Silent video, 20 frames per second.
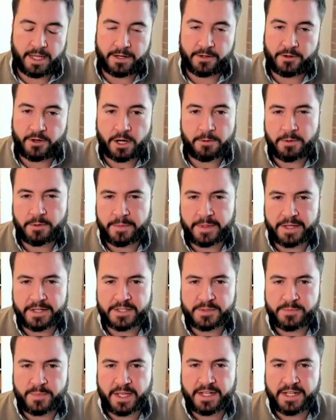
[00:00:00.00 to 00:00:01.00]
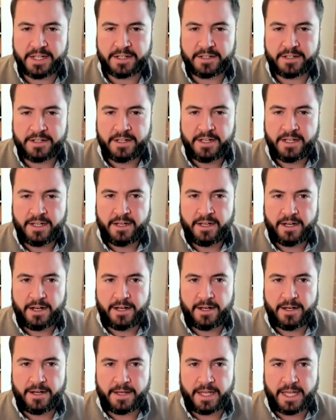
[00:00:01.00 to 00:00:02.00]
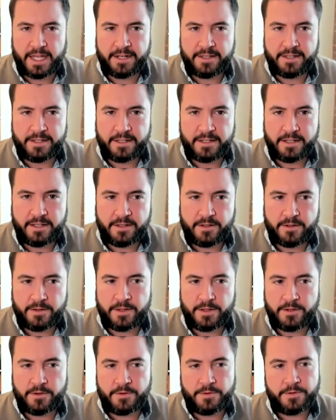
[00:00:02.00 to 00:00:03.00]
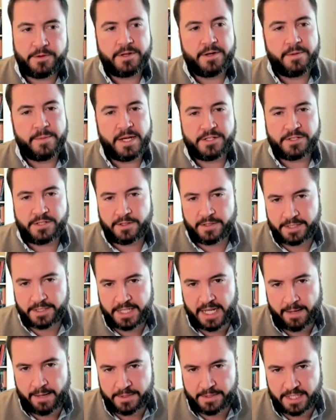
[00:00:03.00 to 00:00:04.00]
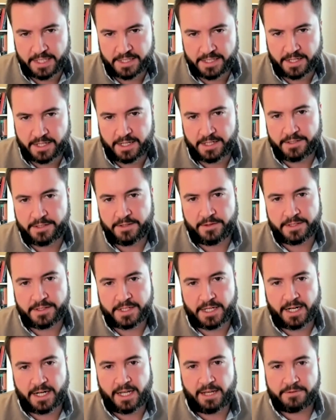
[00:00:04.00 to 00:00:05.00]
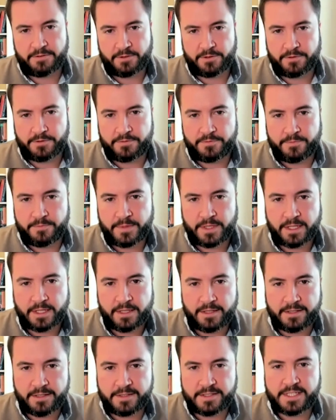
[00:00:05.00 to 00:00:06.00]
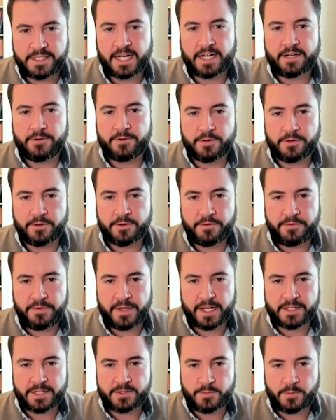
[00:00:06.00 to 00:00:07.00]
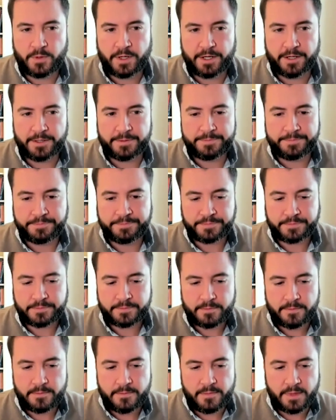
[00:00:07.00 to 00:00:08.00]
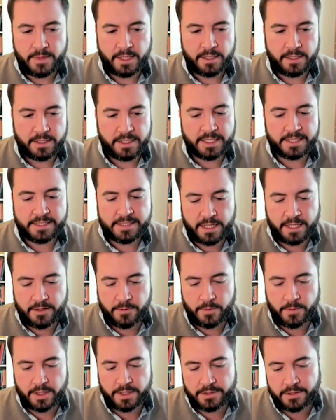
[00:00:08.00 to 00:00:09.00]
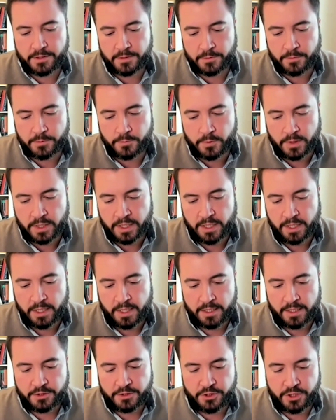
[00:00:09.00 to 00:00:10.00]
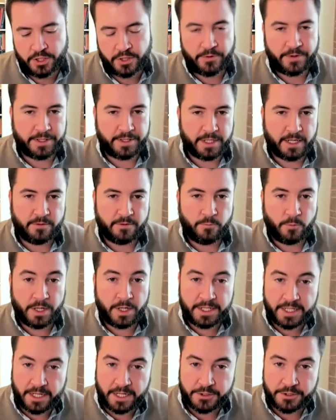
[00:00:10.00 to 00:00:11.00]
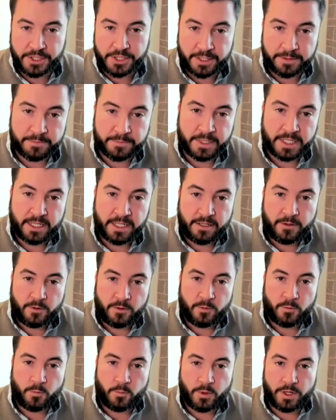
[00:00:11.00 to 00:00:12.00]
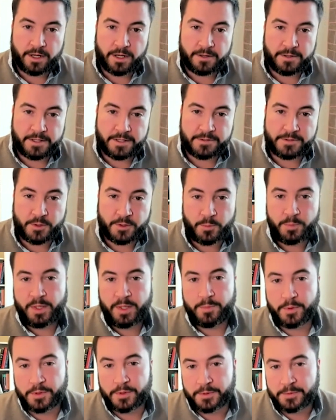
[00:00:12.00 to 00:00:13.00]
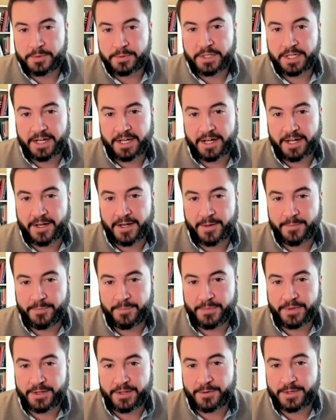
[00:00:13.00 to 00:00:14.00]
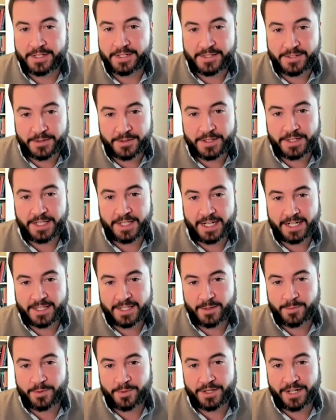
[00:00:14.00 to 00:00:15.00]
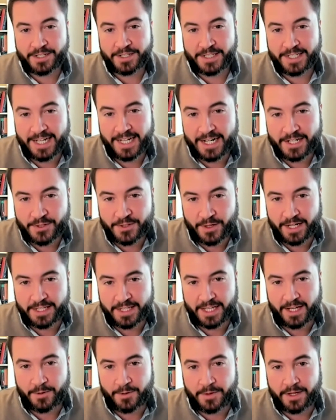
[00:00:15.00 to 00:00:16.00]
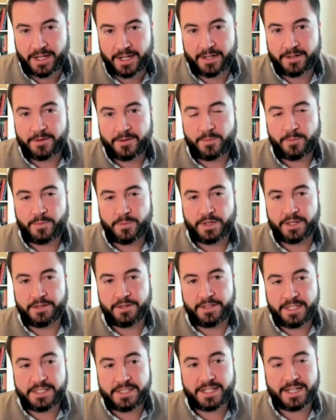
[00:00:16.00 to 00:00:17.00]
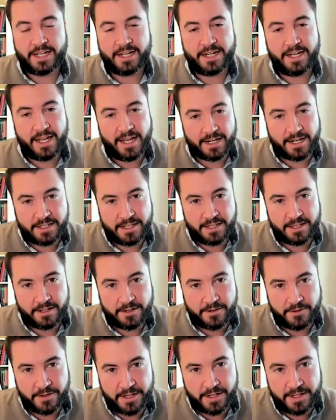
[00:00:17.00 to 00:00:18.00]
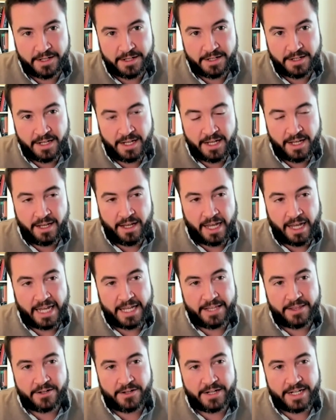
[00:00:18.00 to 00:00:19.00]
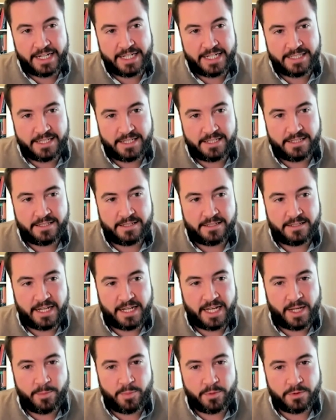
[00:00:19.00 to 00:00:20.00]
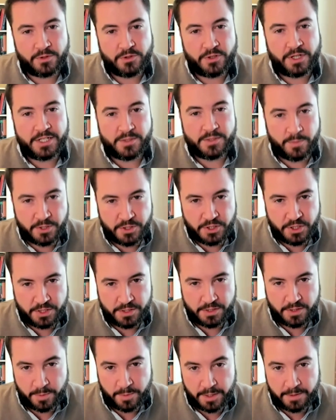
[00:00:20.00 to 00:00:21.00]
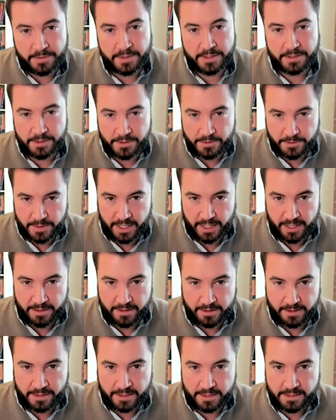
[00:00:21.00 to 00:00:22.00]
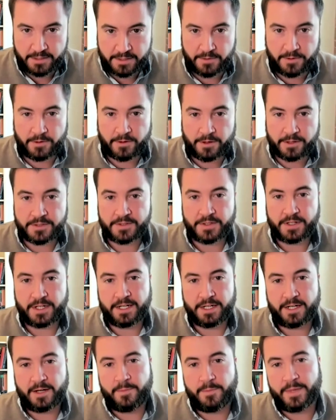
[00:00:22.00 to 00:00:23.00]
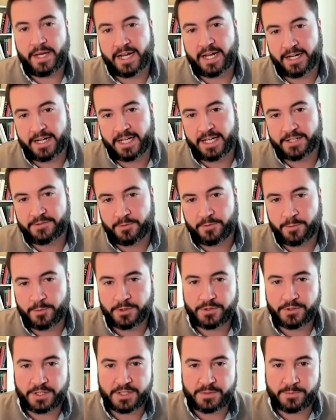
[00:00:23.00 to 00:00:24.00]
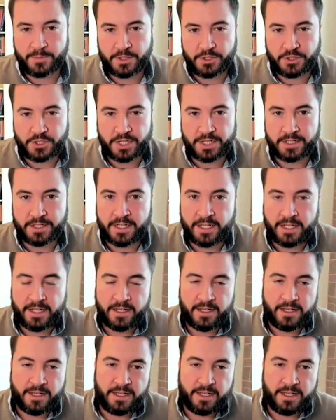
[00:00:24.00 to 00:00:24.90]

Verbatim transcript: an incredible amount of spending. Uh, and you, you can imagine all the damage that's going to do. It's going to have sort of second order effects where, let's say you want to generate a lot of wind energy where there's no people. Um, you can still collect the production tax credit that way, but you need to connect to the grid. And there isn't ample transmission to be able to do that. So they're also going to come back and ask for more transmission.